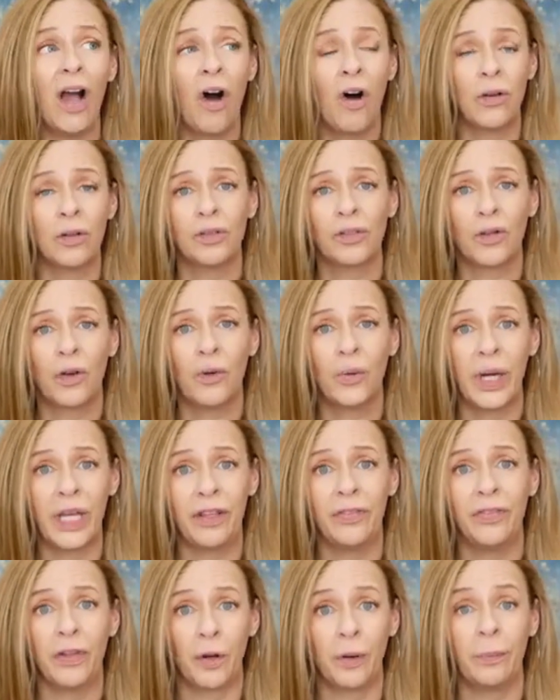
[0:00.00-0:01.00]
also
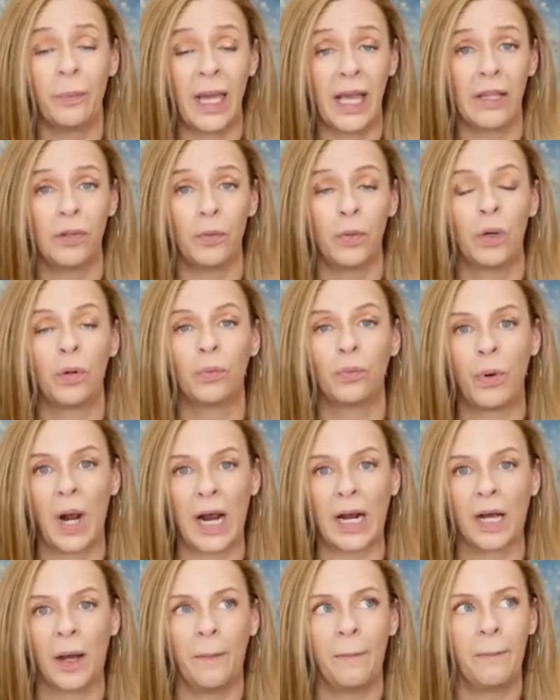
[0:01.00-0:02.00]
in their manual
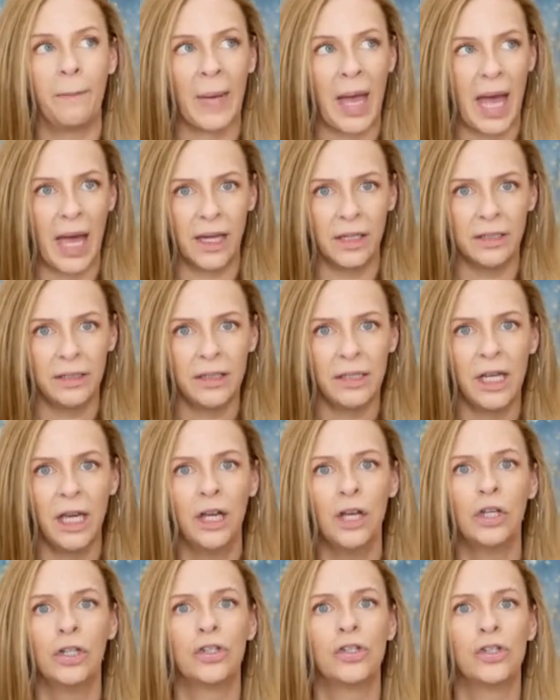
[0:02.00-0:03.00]
recommend
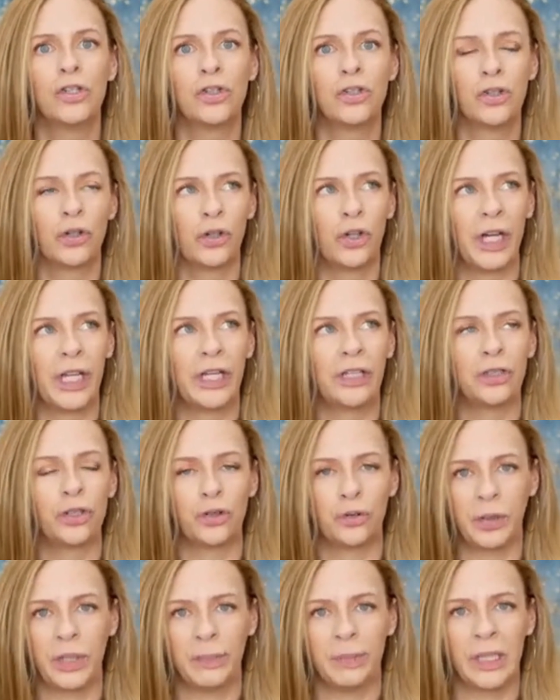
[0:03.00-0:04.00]
certain
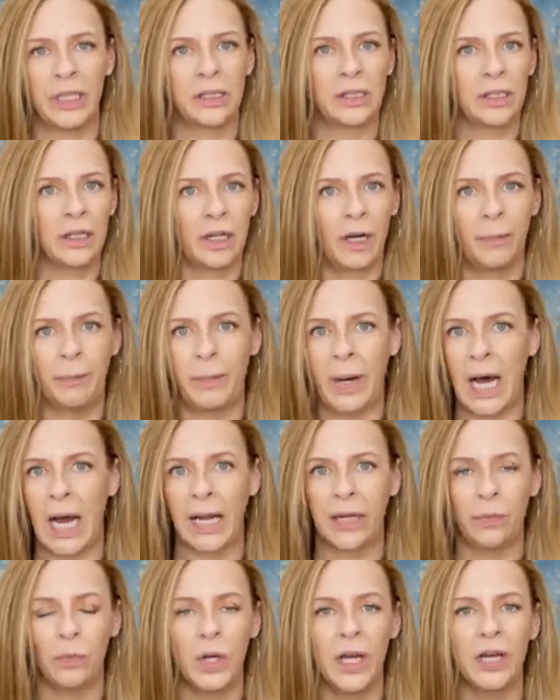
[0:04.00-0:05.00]
treatments to
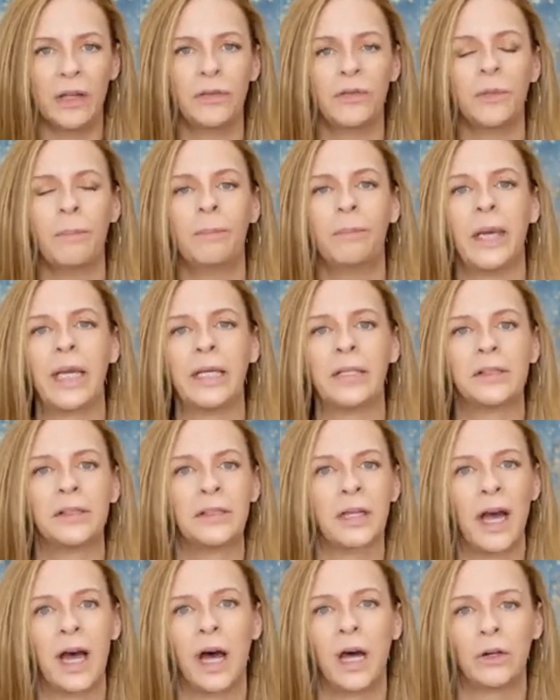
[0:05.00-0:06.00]
combine with
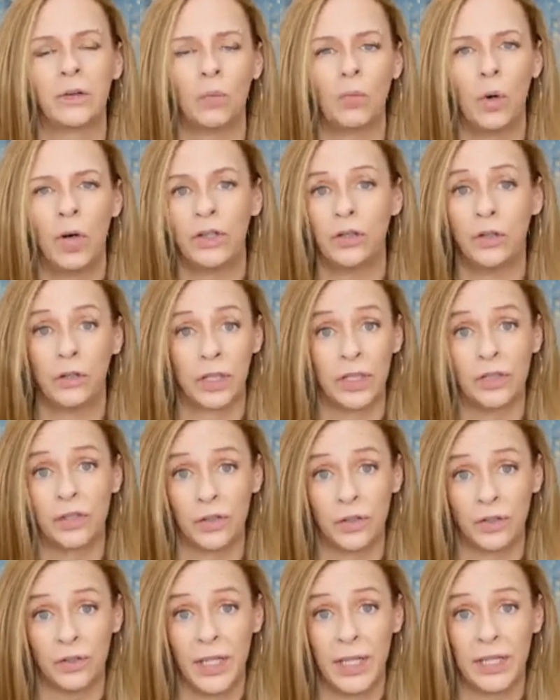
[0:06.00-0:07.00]
based on what your
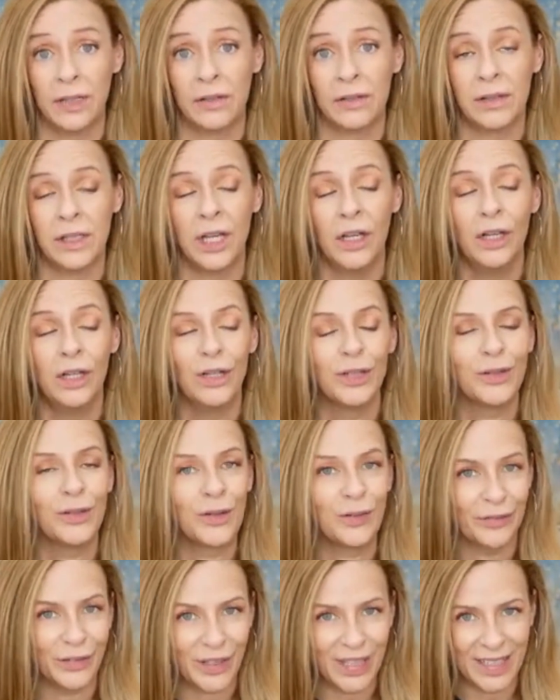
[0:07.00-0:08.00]
concern is.
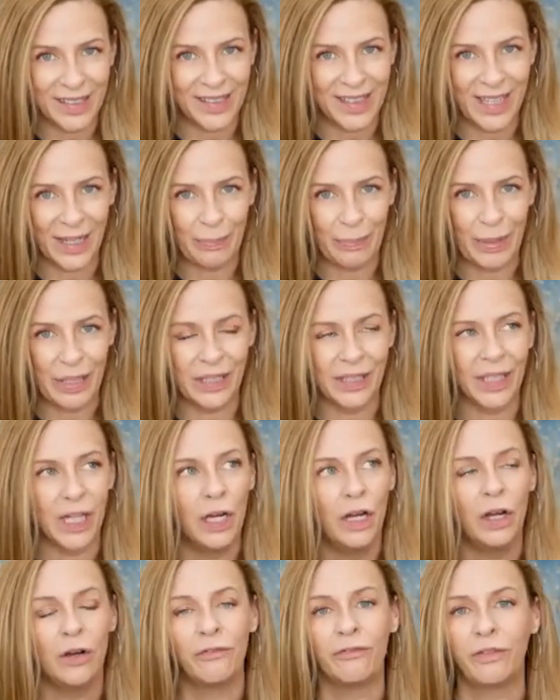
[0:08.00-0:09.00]
So for example,
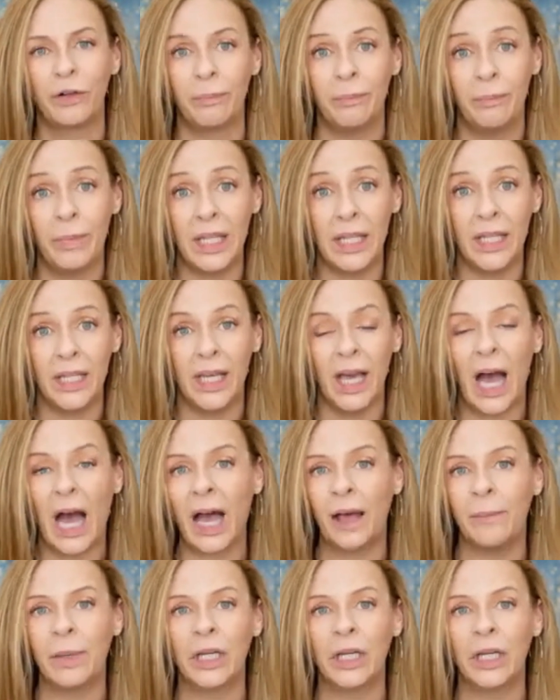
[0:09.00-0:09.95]
for me, I've